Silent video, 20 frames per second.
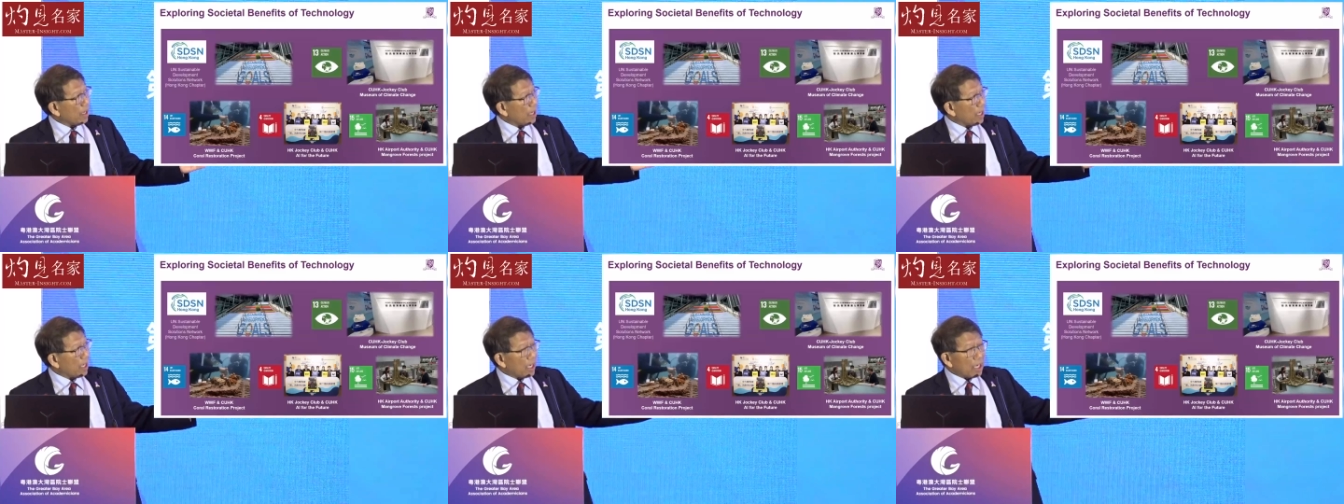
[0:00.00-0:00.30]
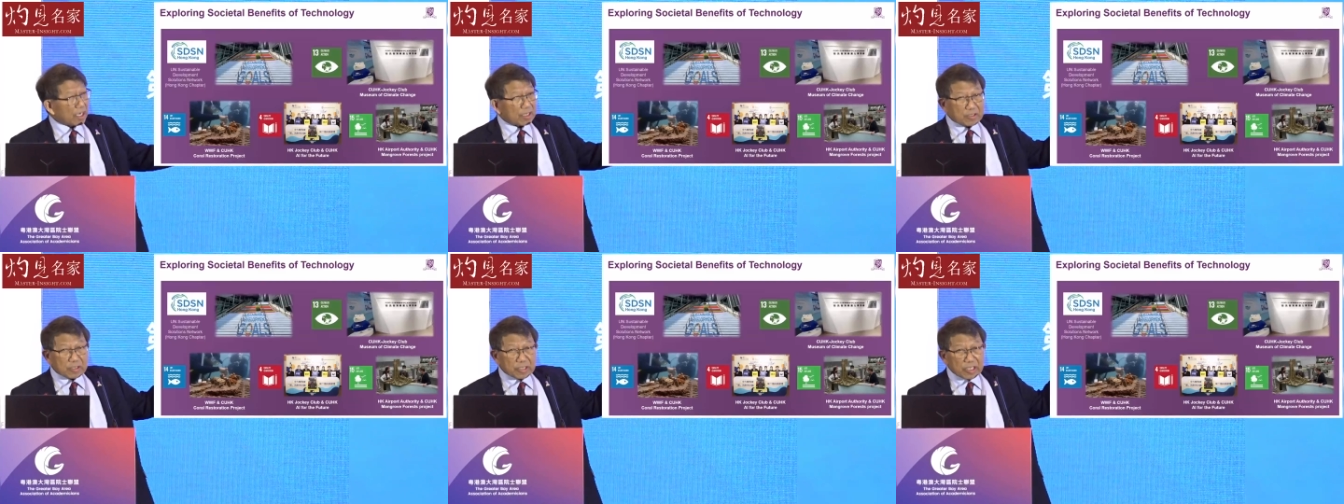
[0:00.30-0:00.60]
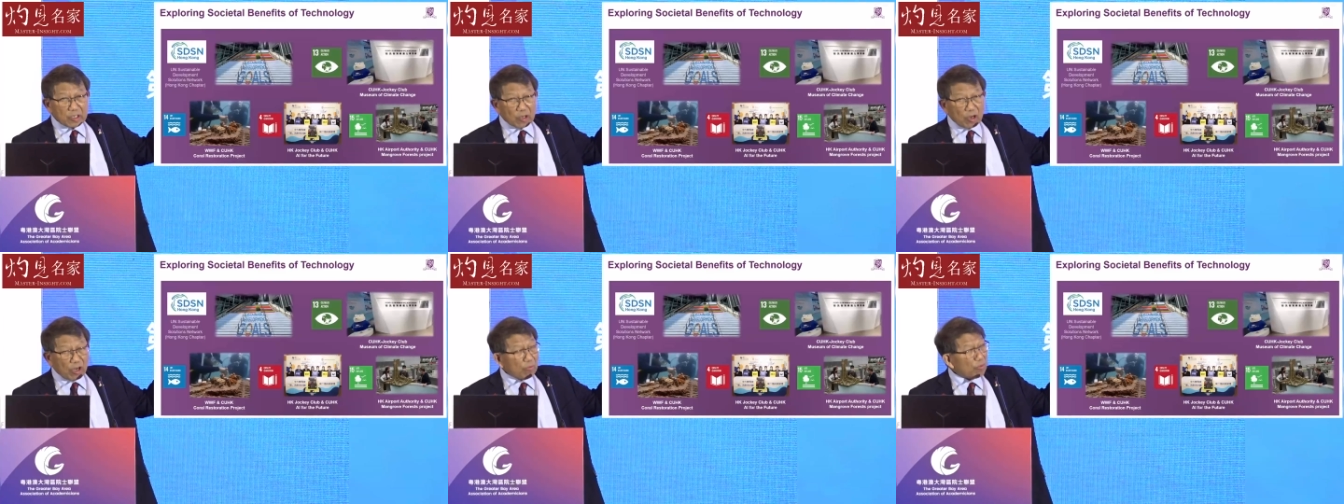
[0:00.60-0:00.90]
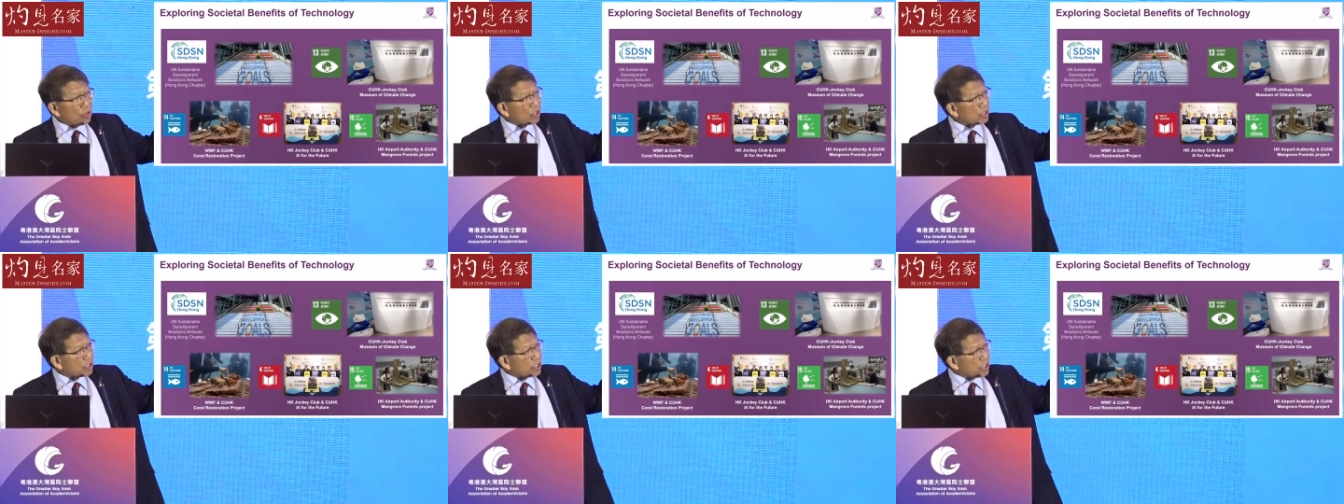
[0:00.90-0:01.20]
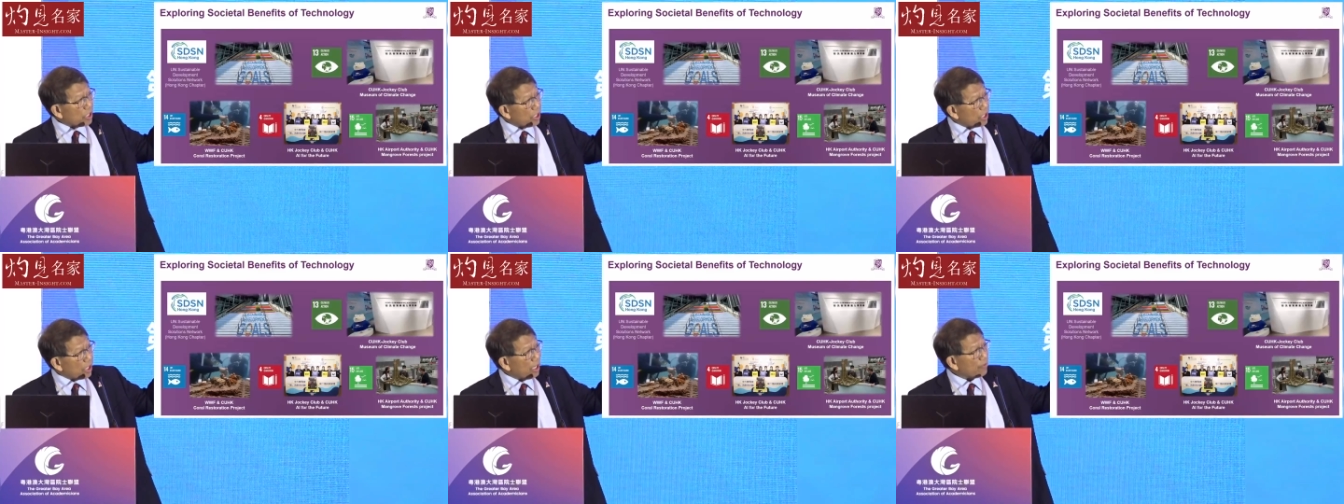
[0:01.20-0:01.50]
Uh,
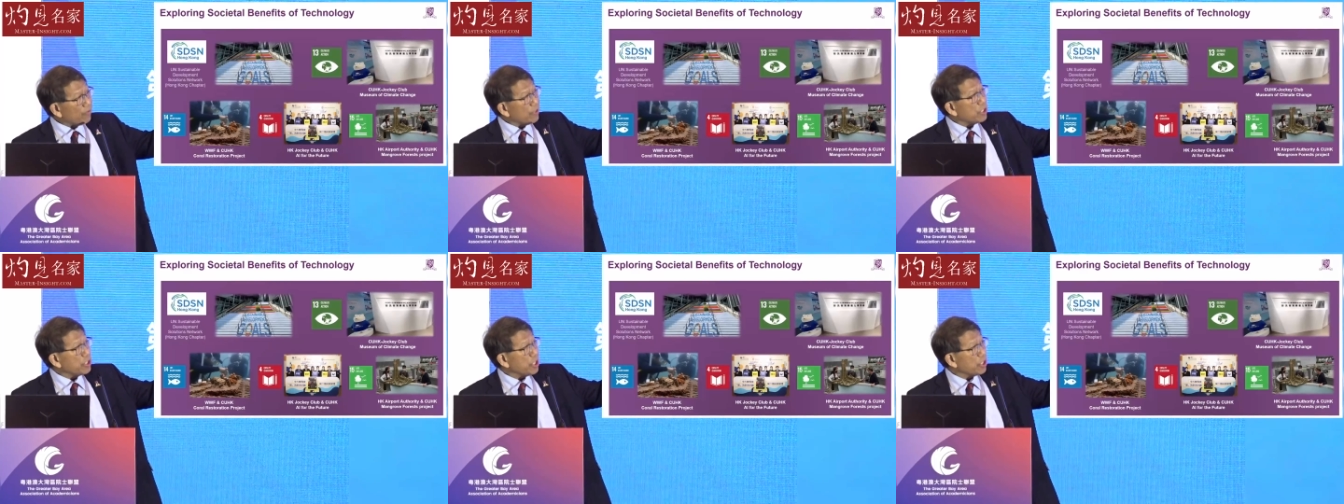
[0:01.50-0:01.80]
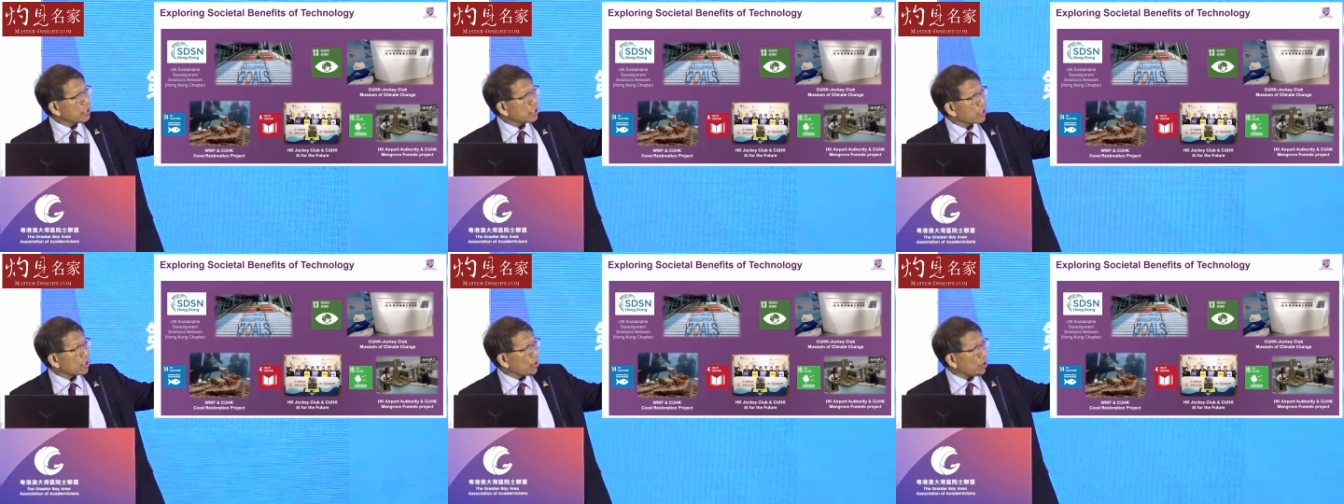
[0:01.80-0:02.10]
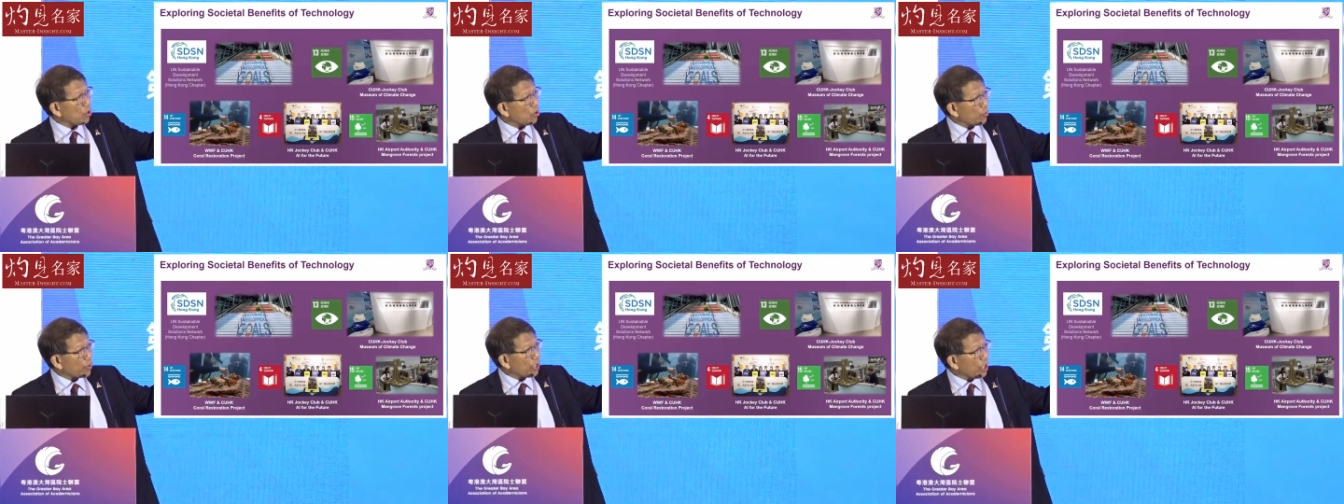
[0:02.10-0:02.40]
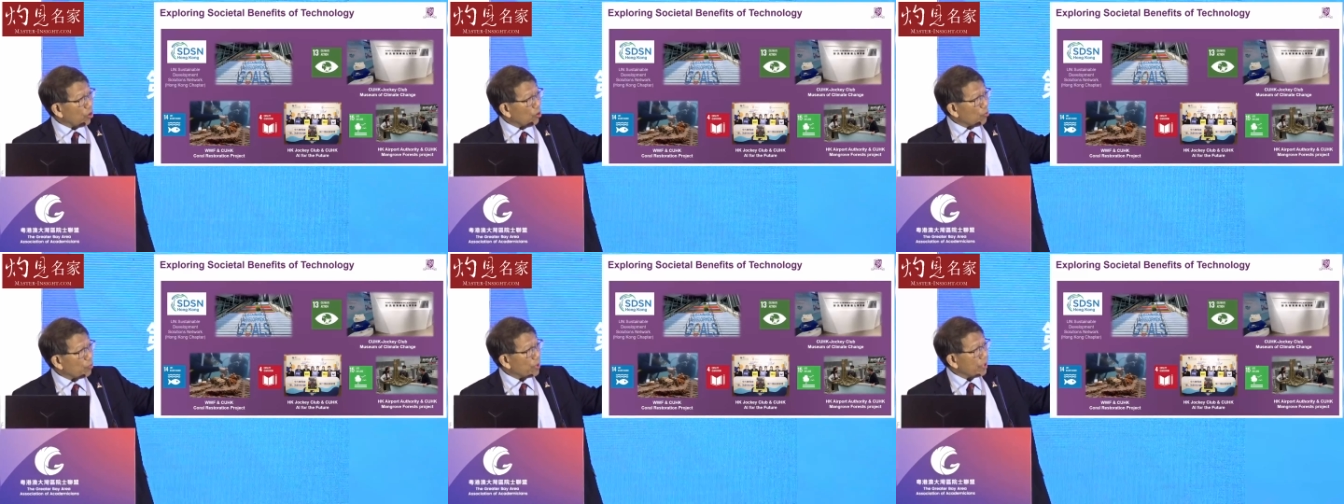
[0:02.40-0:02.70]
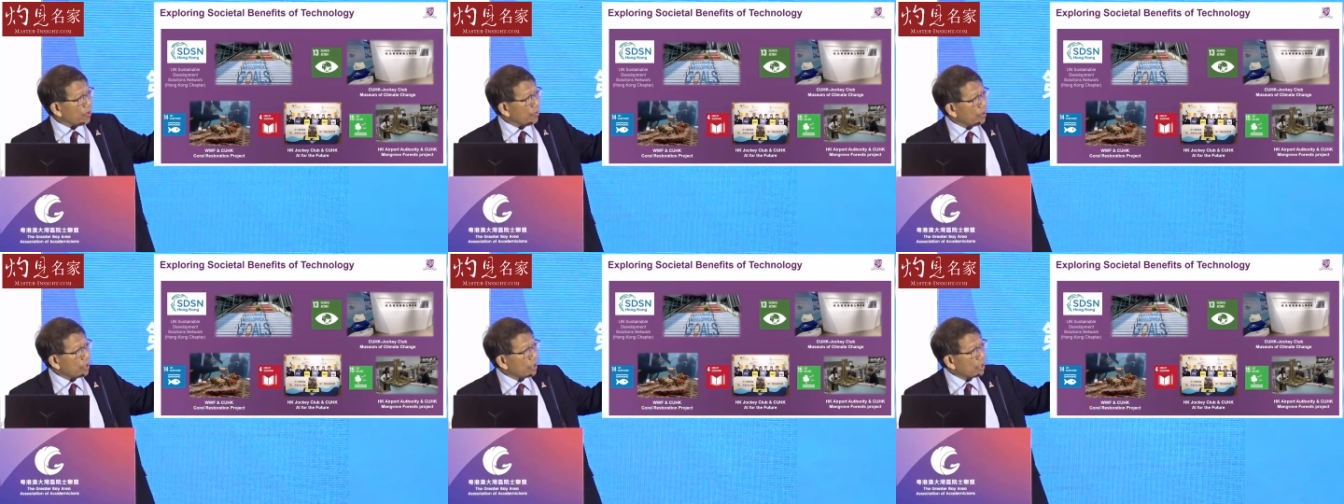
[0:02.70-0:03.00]
almost 11 years ago, we
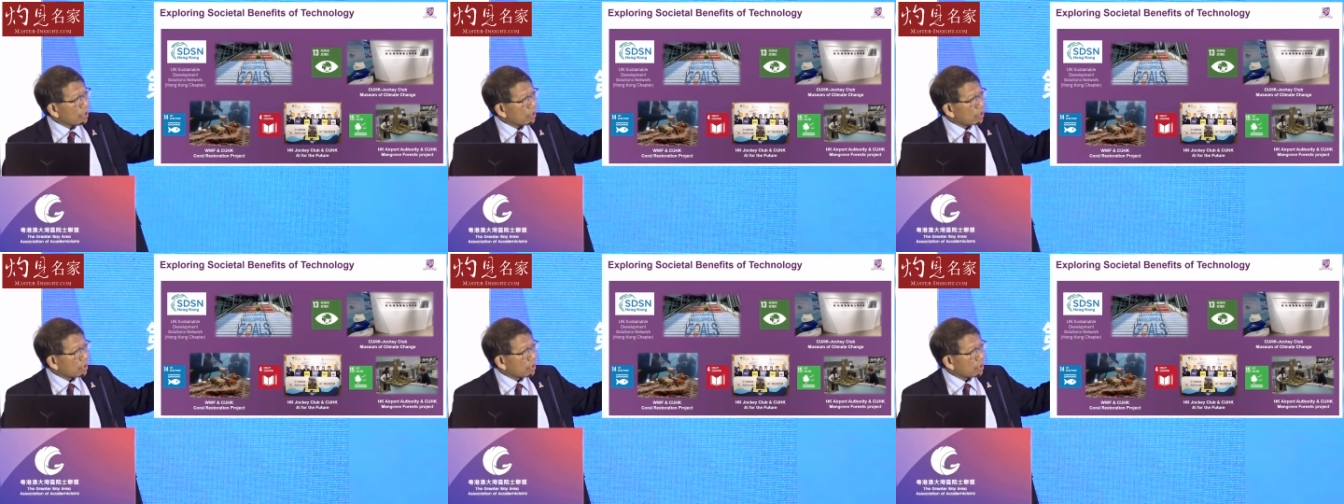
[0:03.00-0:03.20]
opened